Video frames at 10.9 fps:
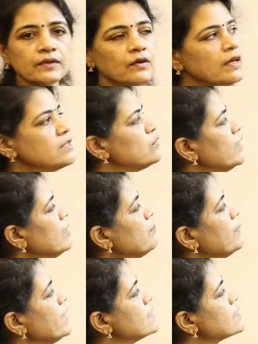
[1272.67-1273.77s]
Okay, so in
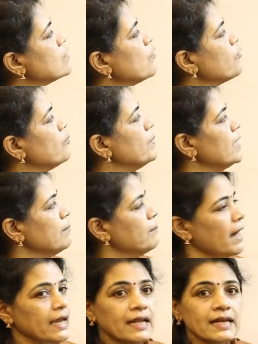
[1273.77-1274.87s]
place of b,
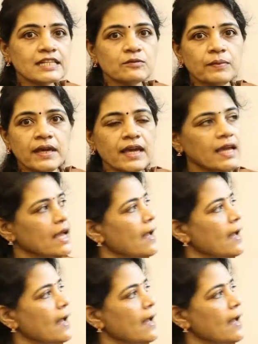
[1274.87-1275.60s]
minus b